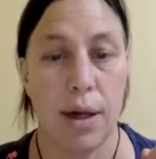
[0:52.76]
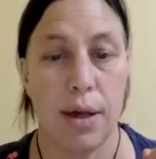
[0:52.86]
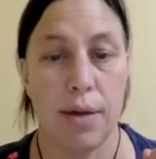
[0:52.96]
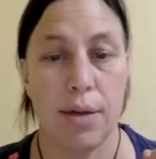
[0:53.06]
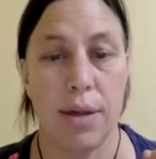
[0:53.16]

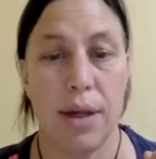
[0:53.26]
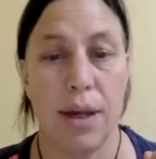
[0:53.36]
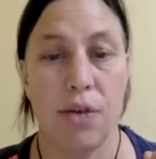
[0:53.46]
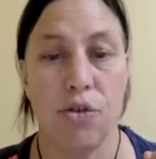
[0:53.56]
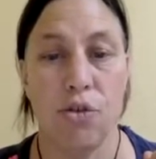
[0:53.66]
is the
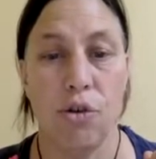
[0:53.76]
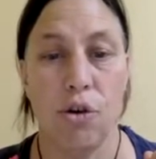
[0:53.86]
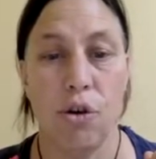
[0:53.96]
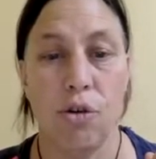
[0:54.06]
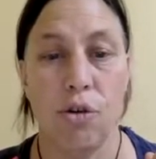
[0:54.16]

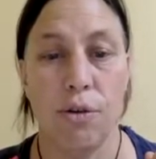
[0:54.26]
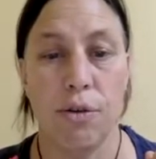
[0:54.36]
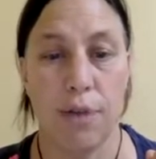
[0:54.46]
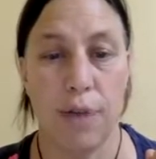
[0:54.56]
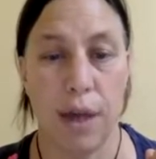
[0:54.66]
internal
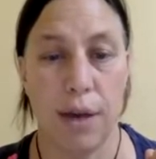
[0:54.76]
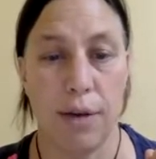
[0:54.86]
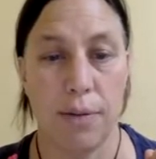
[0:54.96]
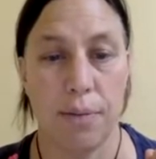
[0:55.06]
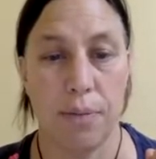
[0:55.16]
state.
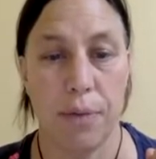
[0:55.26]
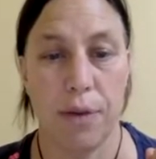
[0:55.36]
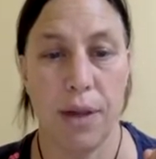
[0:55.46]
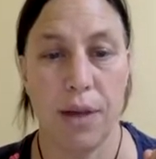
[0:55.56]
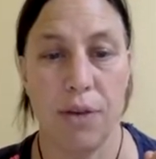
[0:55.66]
It's
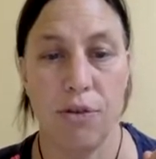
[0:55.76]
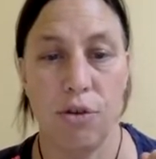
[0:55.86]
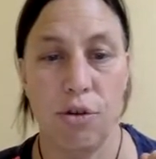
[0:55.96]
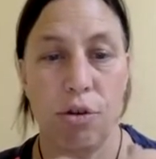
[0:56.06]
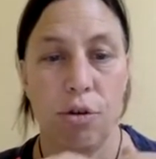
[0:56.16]
the
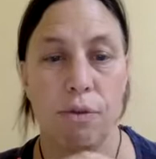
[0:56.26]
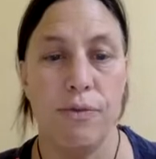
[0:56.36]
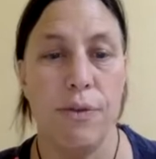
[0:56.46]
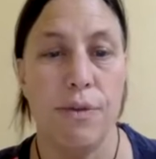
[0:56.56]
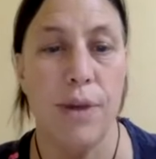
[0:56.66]
internal
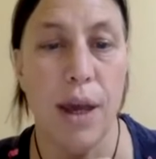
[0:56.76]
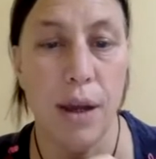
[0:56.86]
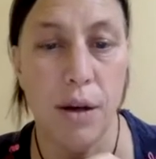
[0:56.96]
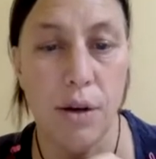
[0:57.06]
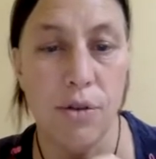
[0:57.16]

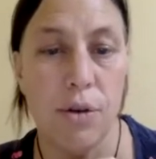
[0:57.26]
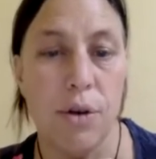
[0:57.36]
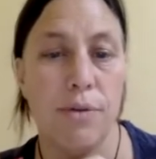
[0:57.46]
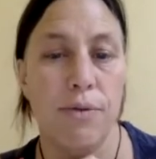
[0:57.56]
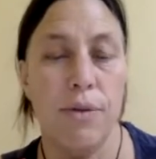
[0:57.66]
psychological
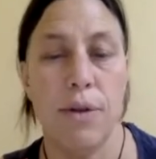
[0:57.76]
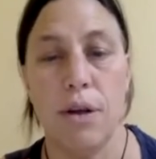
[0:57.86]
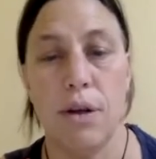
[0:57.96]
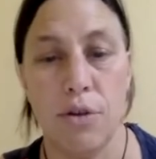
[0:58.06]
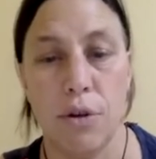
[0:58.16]
and
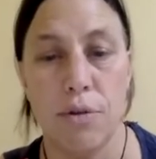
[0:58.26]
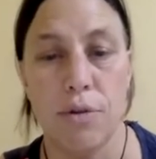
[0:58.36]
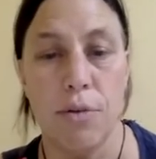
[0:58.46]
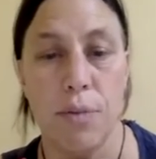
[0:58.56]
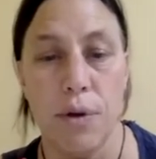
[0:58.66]
physiological
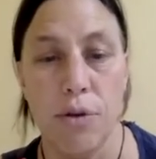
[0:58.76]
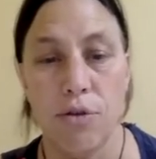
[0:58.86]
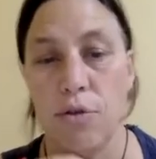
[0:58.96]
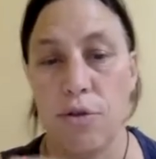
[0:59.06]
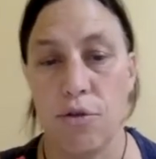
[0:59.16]
response
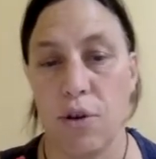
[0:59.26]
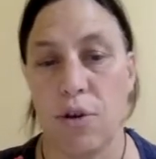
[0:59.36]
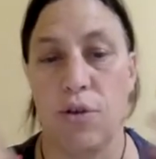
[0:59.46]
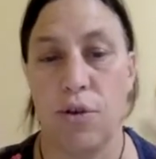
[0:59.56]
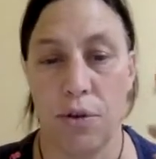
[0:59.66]
to the
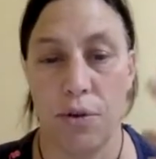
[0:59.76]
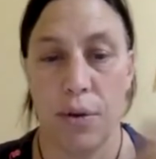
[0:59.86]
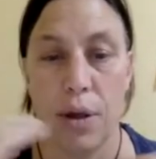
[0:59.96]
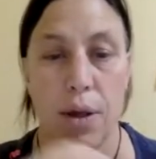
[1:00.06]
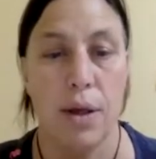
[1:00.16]
stressor.
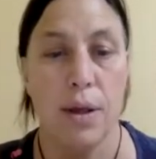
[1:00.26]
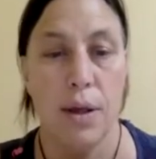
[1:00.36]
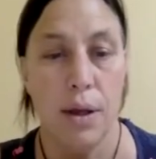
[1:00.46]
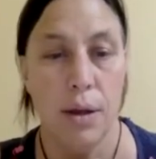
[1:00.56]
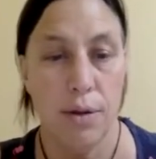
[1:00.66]

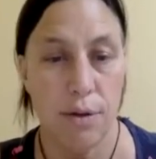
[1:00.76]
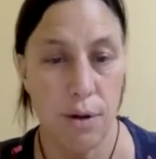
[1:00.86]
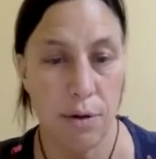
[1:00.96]
So